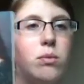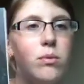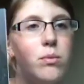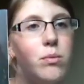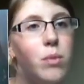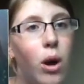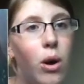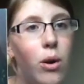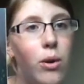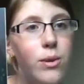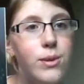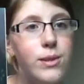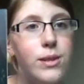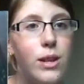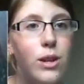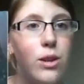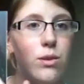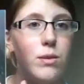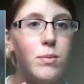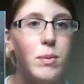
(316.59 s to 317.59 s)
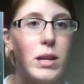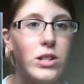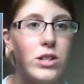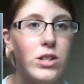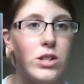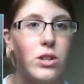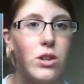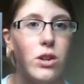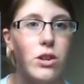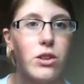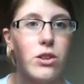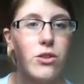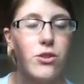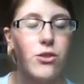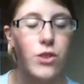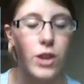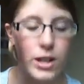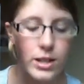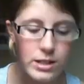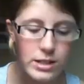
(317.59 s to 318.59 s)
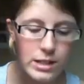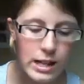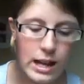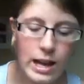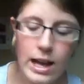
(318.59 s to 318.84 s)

Rose, who's pictured on the front,